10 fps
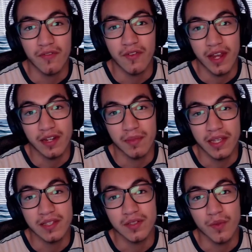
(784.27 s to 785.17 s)

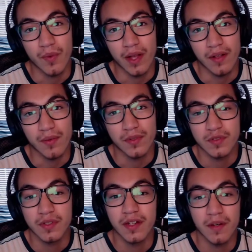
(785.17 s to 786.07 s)
randomly as well, which
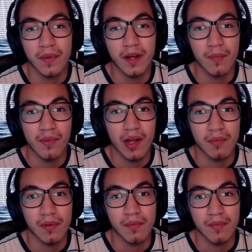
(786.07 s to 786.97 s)
could have been a
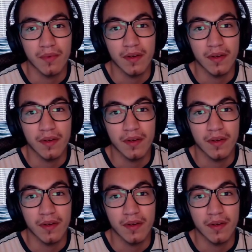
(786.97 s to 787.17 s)
problem